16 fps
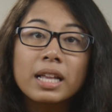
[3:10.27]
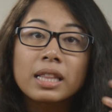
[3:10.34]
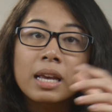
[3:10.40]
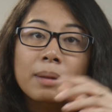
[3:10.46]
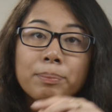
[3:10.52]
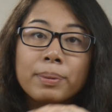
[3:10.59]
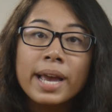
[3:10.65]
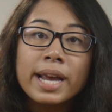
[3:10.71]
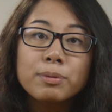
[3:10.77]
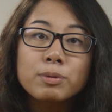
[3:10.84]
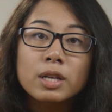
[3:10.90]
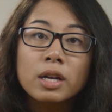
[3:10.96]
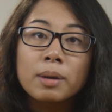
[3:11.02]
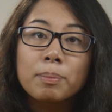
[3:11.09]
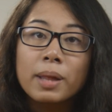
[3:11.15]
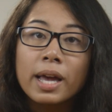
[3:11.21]
alien plant was
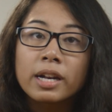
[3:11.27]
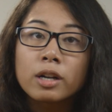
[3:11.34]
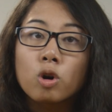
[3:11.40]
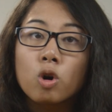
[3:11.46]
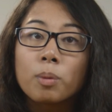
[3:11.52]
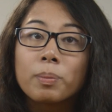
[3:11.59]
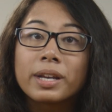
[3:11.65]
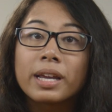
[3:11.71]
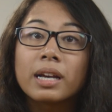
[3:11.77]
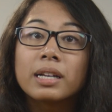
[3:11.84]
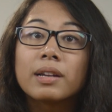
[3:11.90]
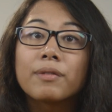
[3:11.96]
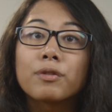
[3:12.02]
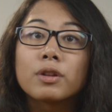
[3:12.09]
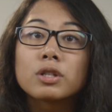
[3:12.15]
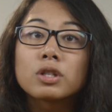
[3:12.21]
on a planet orbiting a
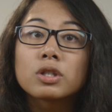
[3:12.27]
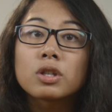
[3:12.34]
different